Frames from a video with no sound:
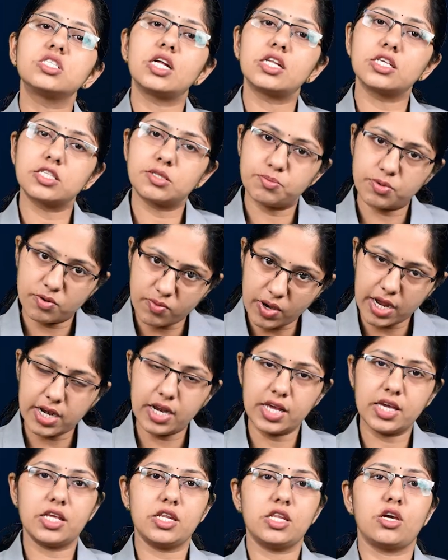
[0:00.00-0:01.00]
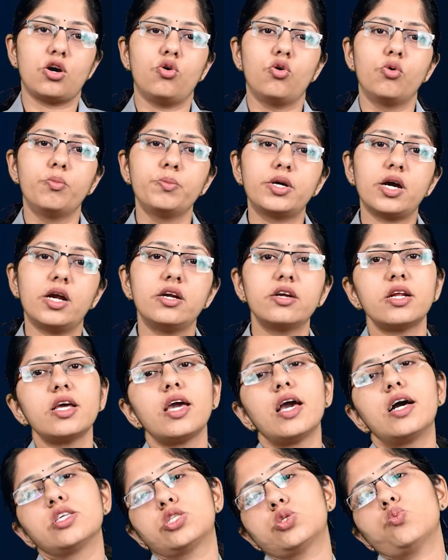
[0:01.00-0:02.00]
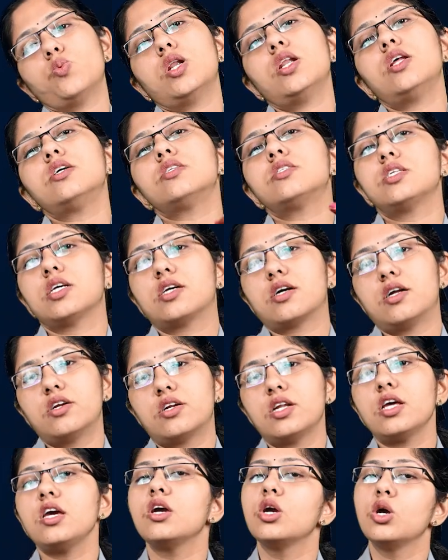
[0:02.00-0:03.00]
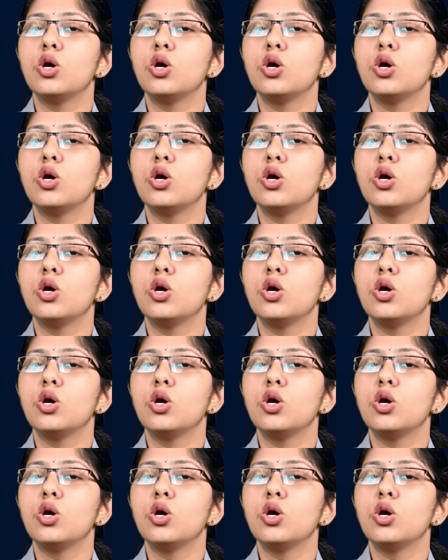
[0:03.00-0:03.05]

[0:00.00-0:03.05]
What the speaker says: that is prevailing in your home country as well as the country